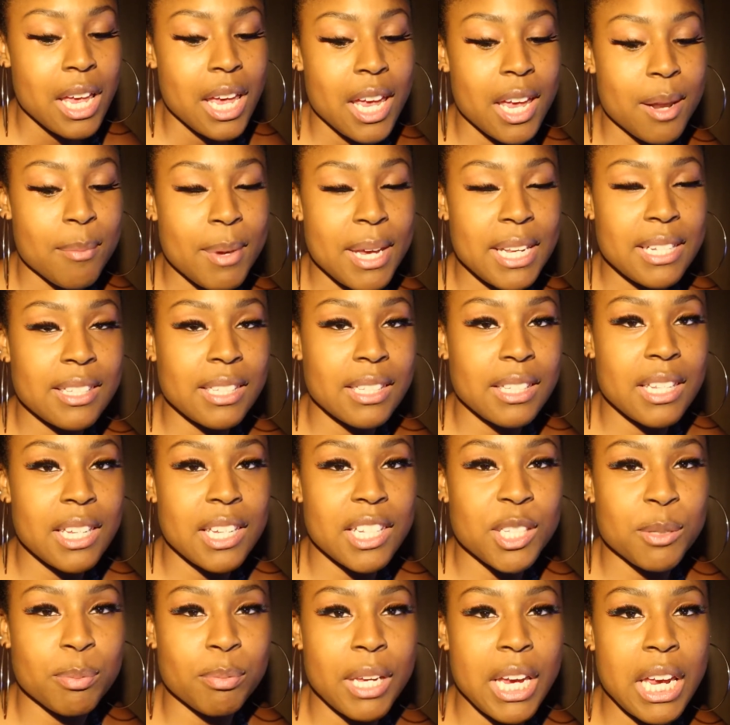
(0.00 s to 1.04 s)
And basically
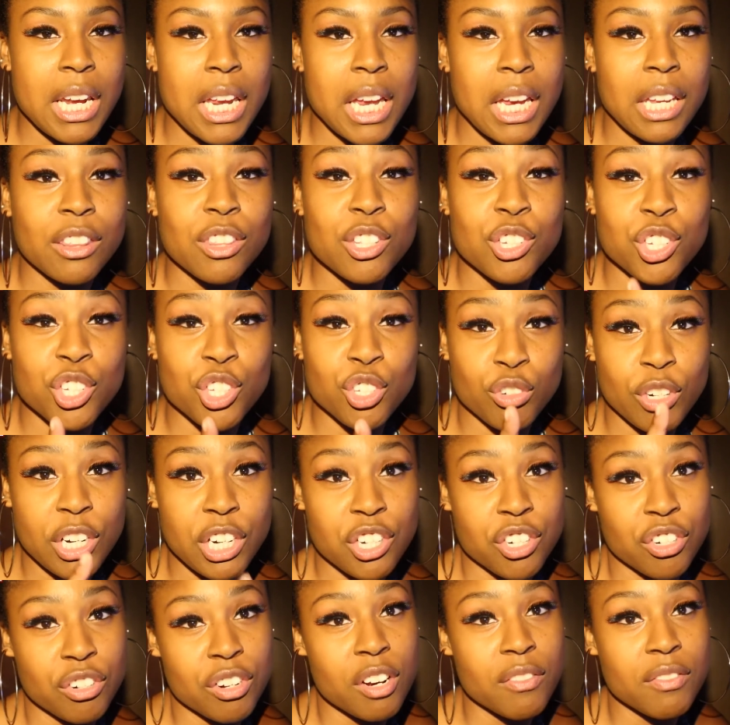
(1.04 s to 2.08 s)
explaining the
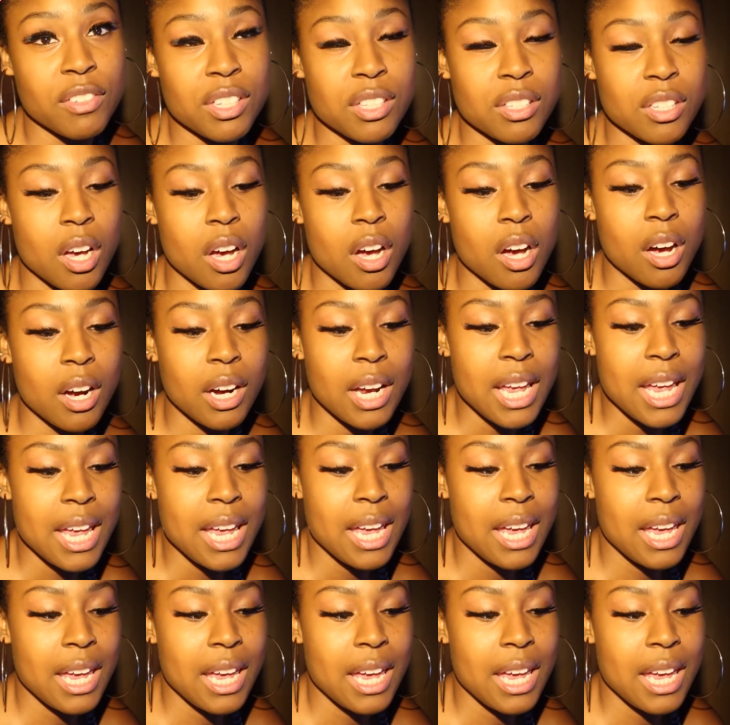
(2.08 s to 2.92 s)
structure of a song